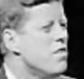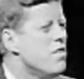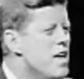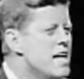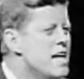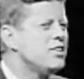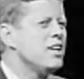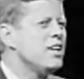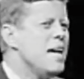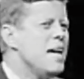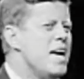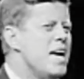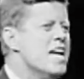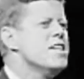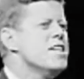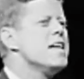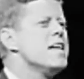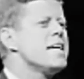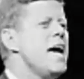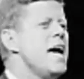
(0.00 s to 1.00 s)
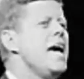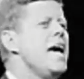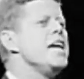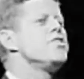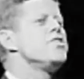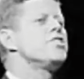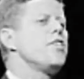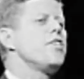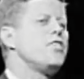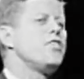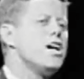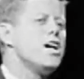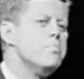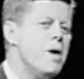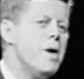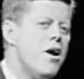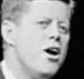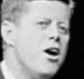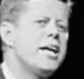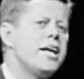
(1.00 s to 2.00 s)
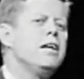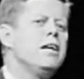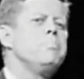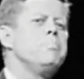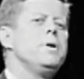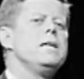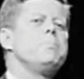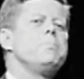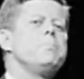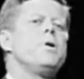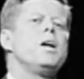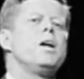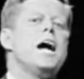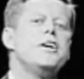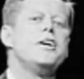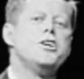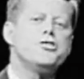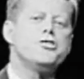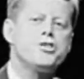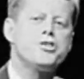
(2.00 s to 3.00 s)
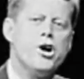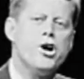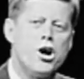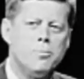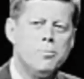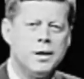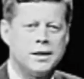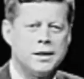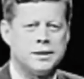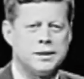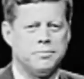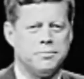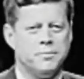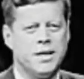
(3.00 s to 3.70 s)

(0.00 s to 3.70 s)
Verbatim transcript: this indicates that the American people are determined